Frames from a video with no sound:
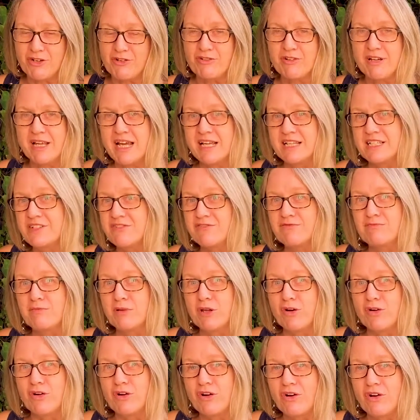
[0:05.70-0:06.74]
creative
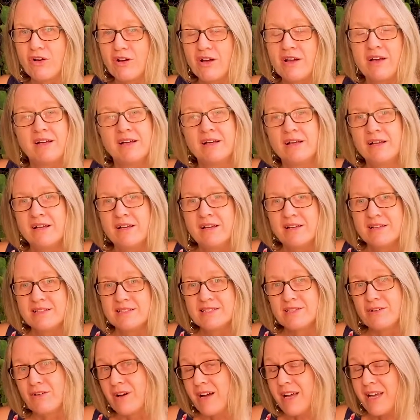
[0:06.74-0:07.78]
block.
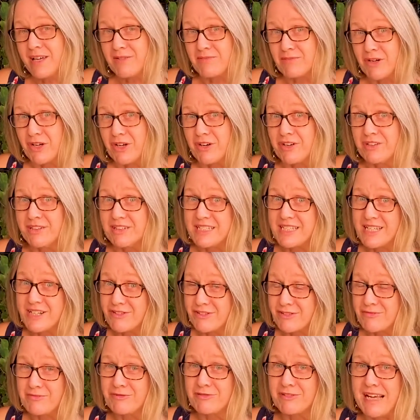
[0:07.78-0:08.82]
So I had my own
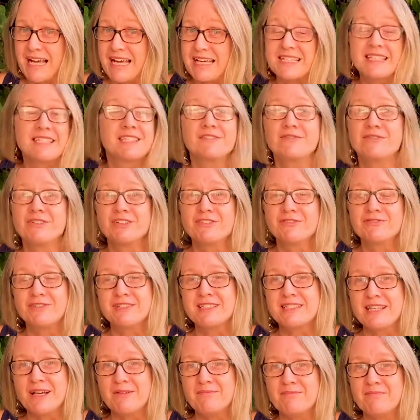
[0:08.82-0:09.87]
terrible case of it for
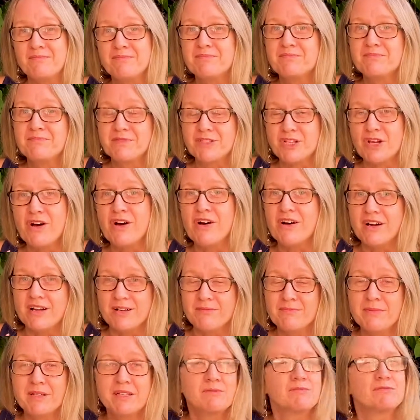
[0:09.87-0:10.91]
some
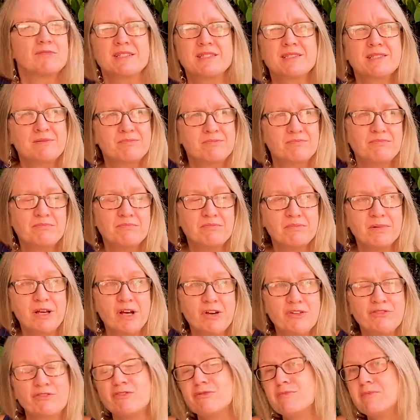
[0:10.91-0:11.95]
time. It was
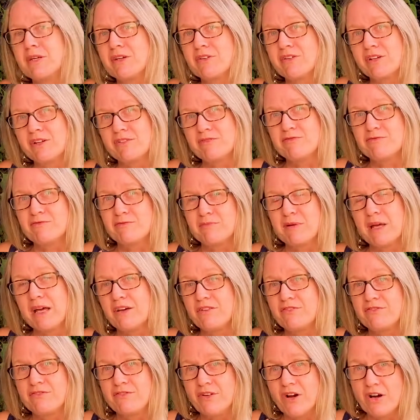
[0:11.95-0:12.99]
over a period of
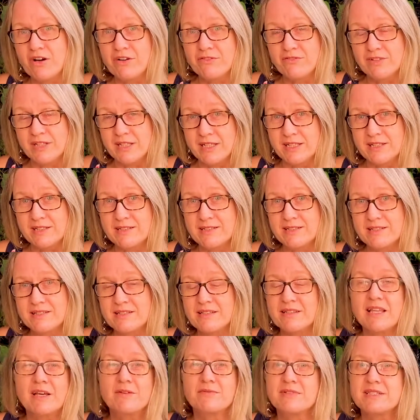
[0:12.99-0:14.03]
about 5 years,
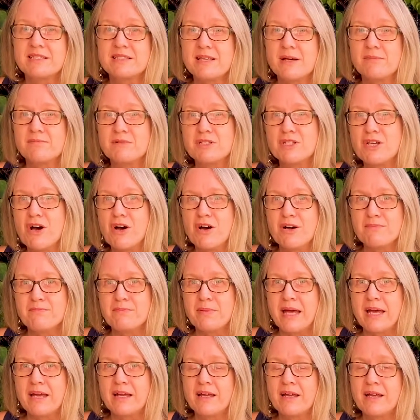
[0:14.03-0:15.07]
and that was some time
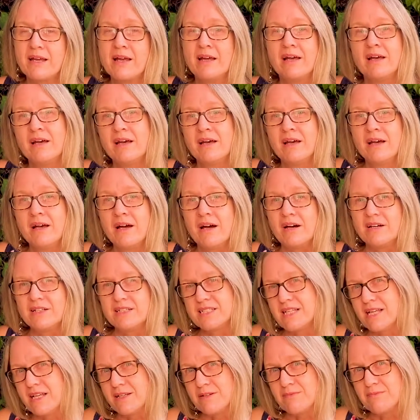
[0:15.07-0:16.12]
back. I'd
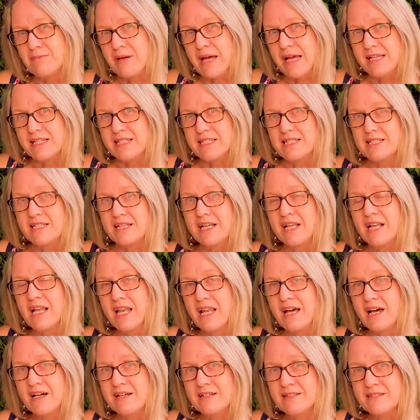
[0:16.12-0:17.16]
done a painting
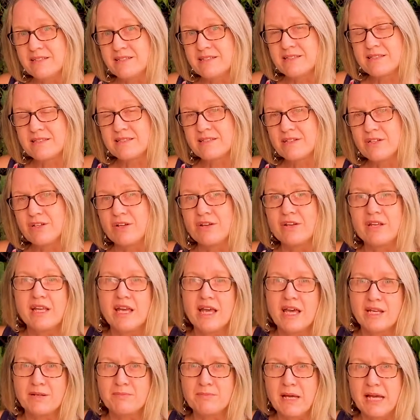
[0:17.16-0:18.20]
class learning
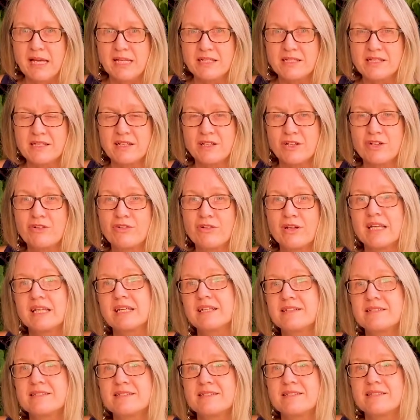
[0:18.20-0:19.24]
how to paint in
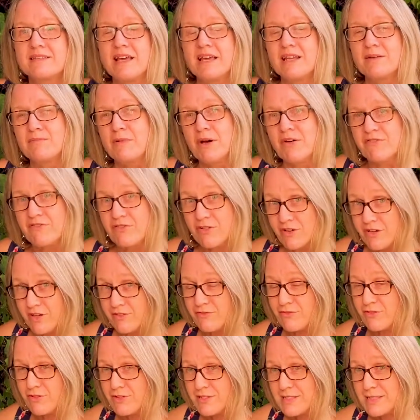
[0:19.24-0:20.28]
acrylics, and my very
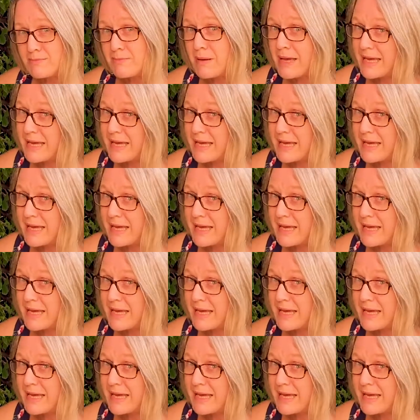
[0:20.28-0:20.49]
first